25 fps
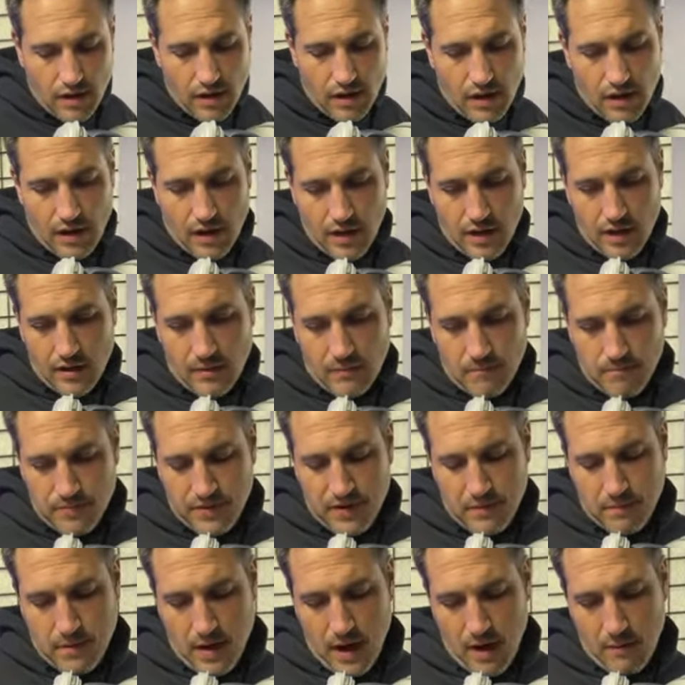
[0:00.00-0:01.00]
Um,
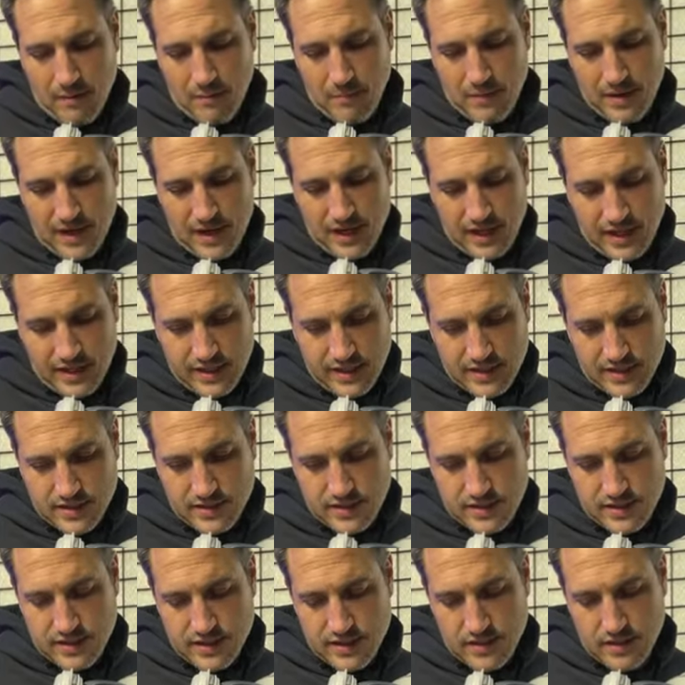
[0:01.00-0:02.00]
the problem
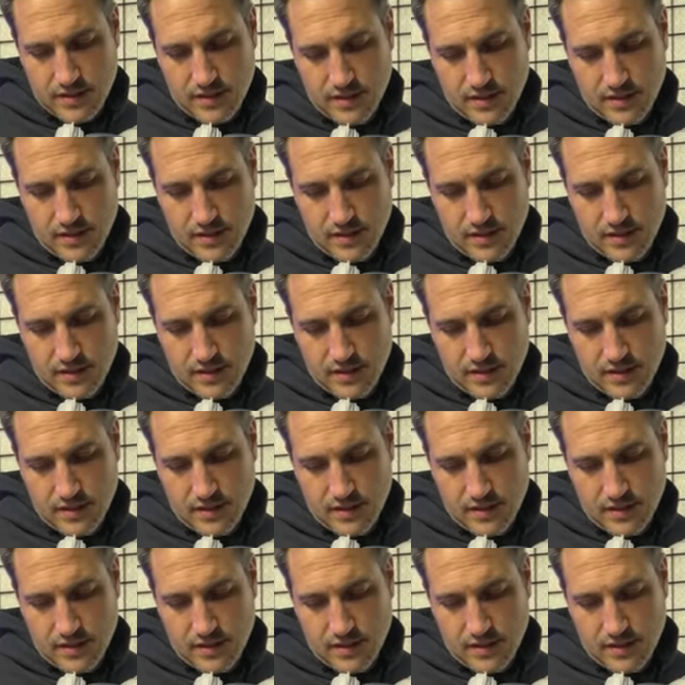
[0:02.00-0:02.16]
is